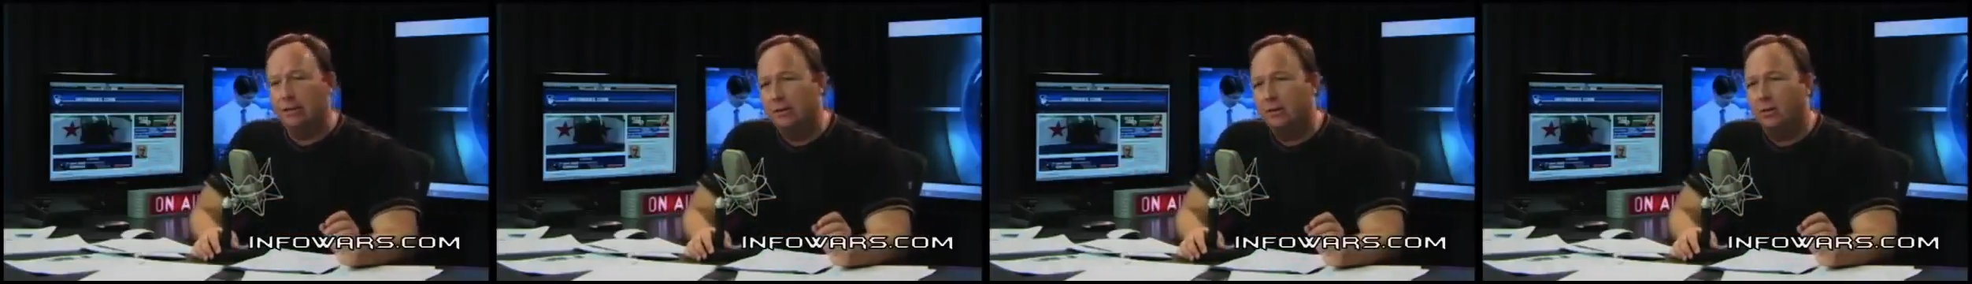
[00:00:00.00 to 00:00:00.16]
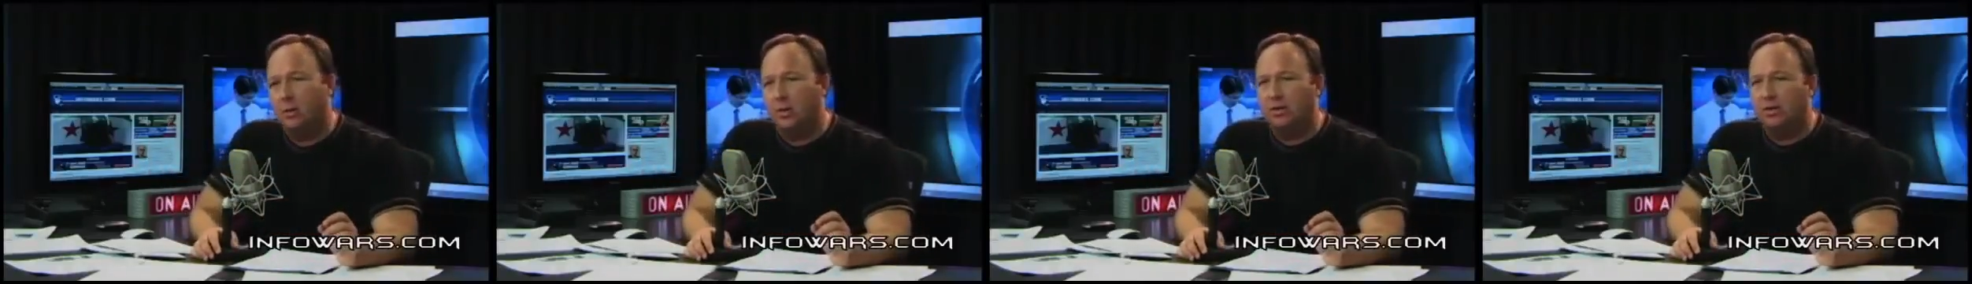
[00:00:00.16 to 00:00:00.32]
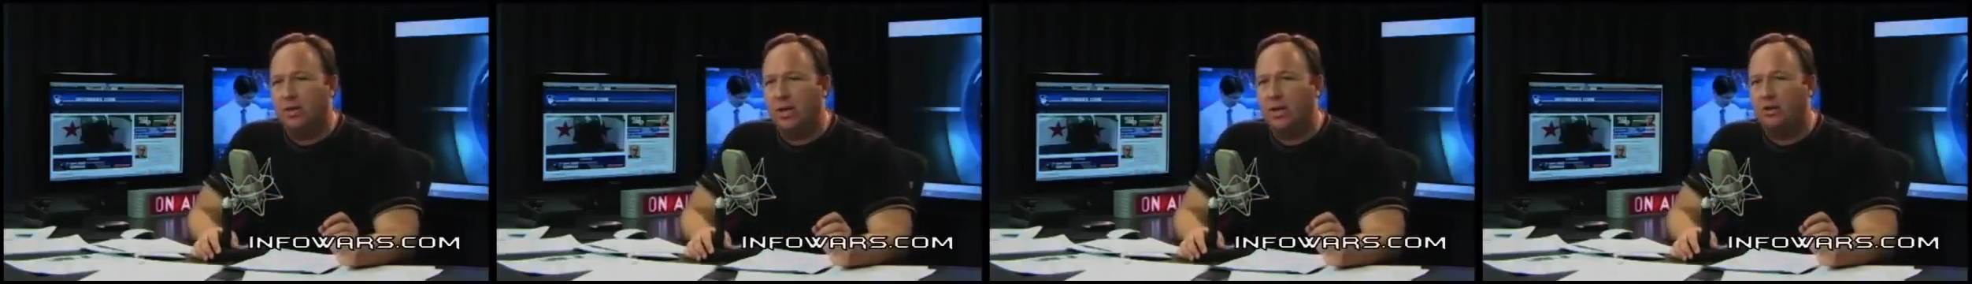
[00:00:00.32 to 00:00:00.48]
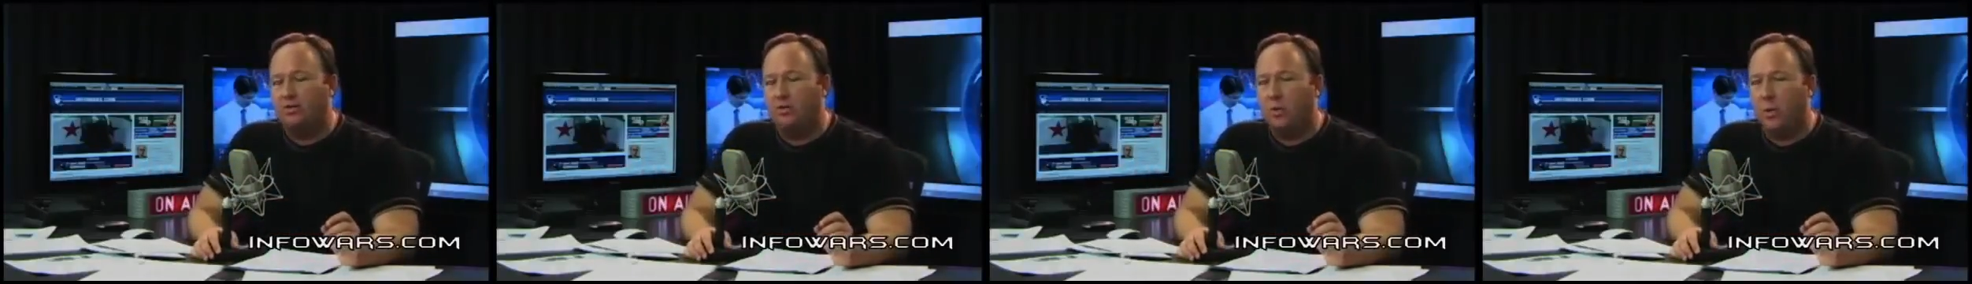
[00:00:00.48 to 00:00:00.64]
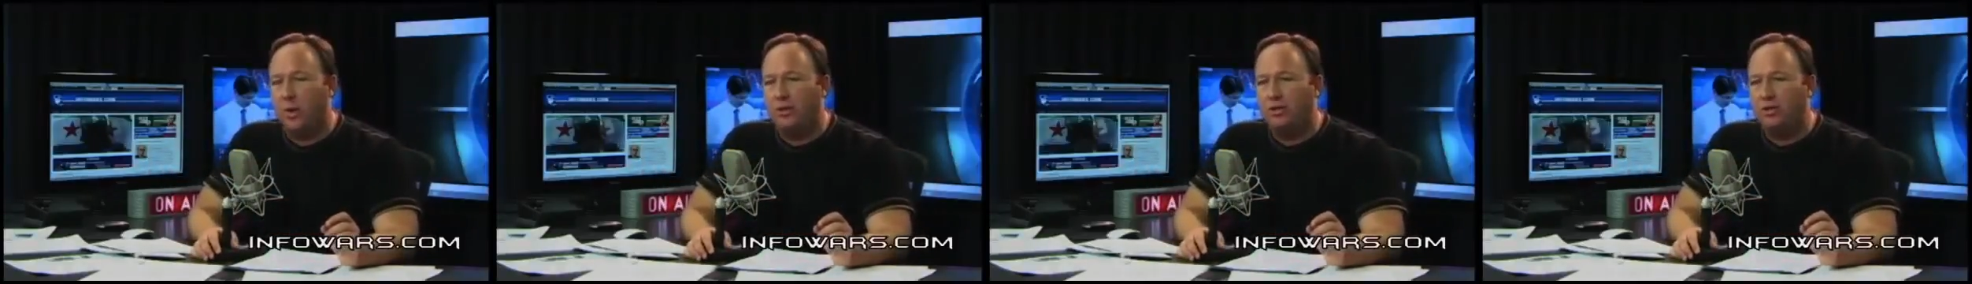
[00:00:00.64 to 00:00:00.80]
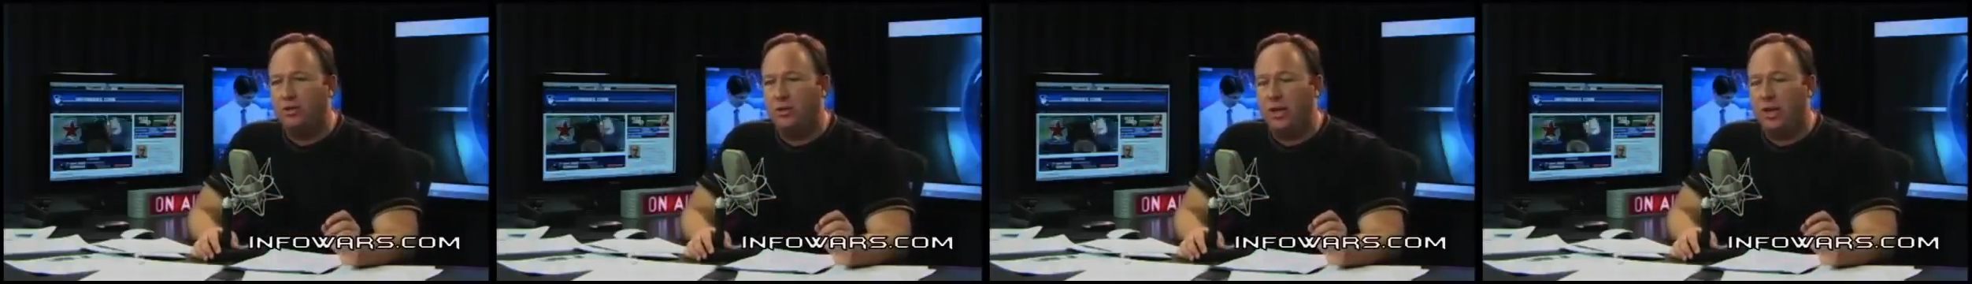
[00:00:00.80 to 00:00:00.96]
what's that
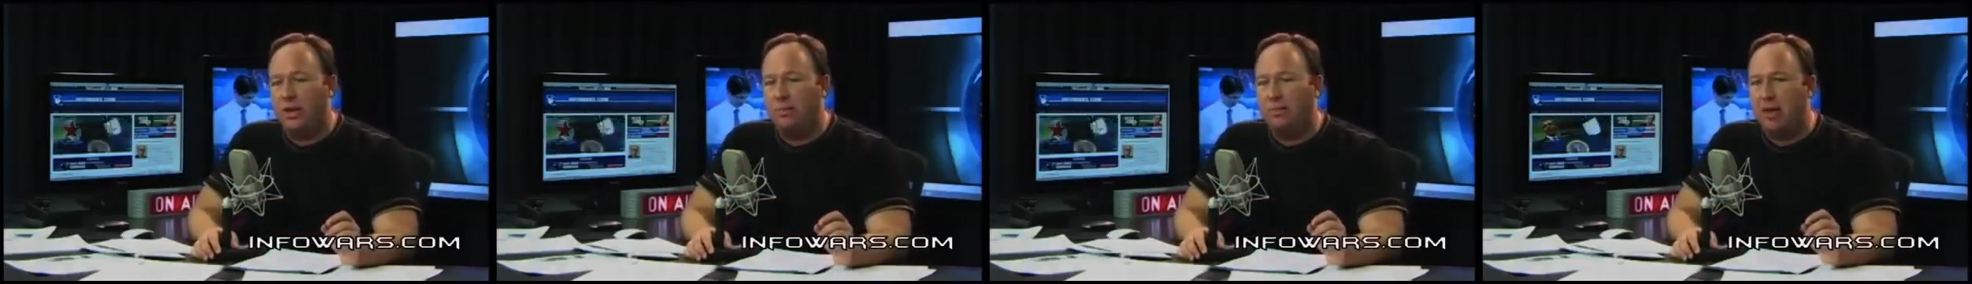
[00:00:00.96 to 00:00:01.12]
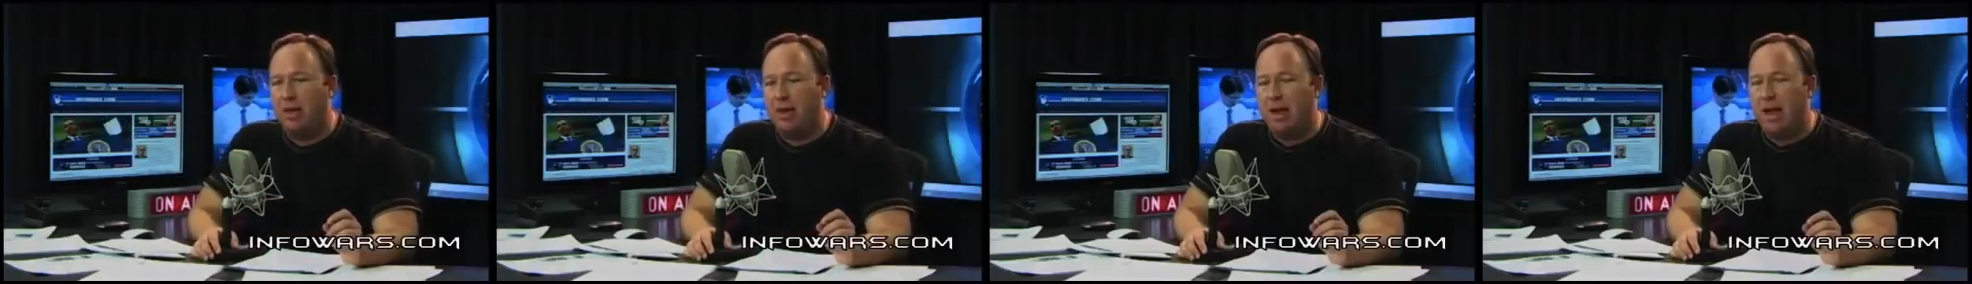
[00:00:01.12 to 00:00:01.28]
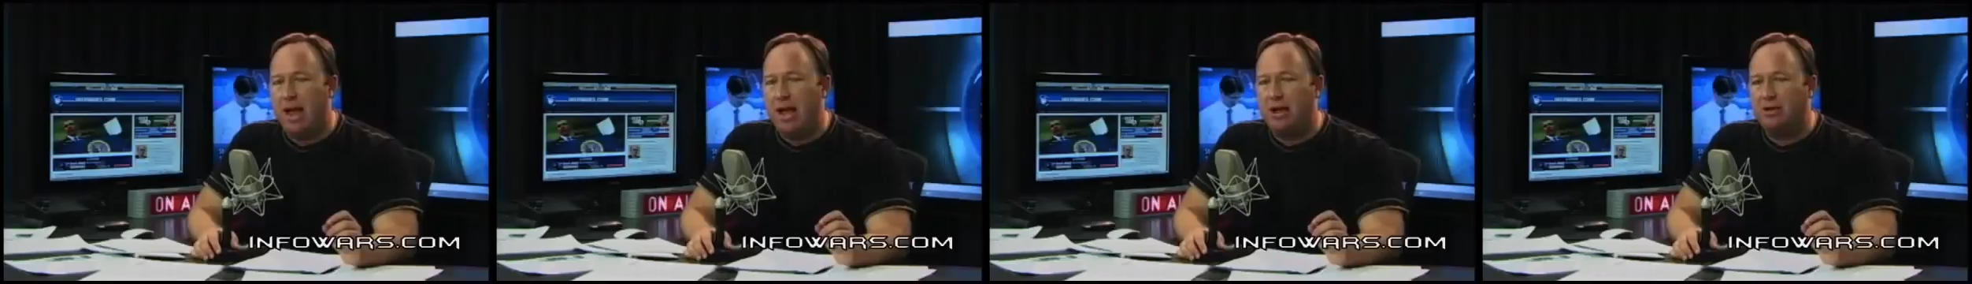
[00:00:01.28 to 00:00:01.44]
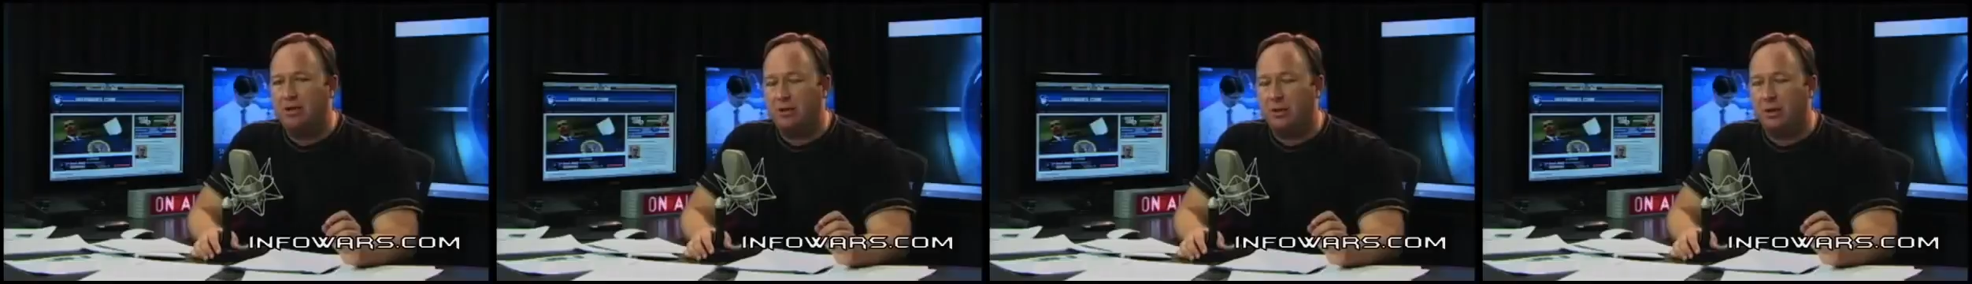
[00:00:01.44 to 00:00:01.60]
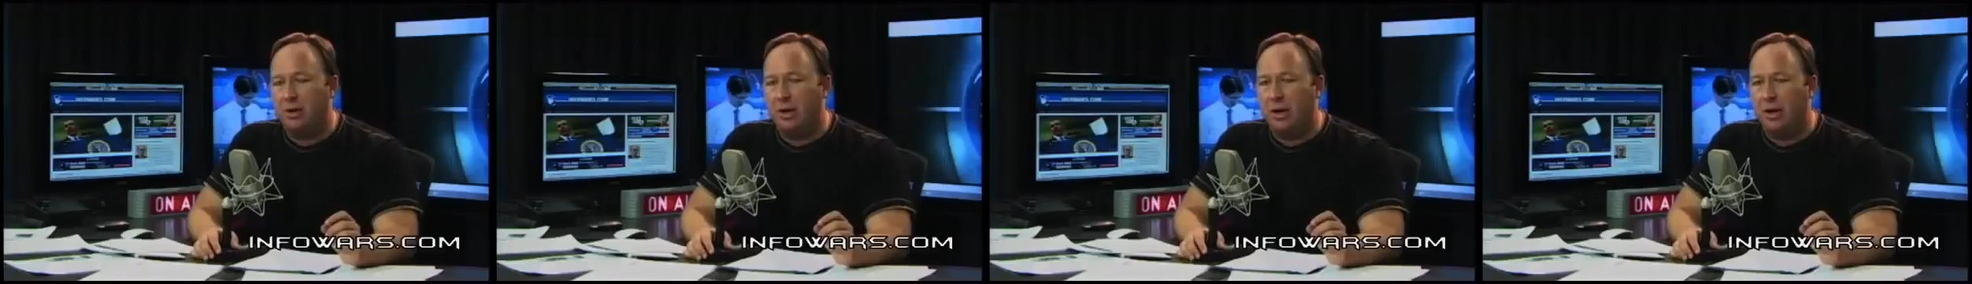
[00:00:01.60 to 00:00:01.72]
twit's name, that Astor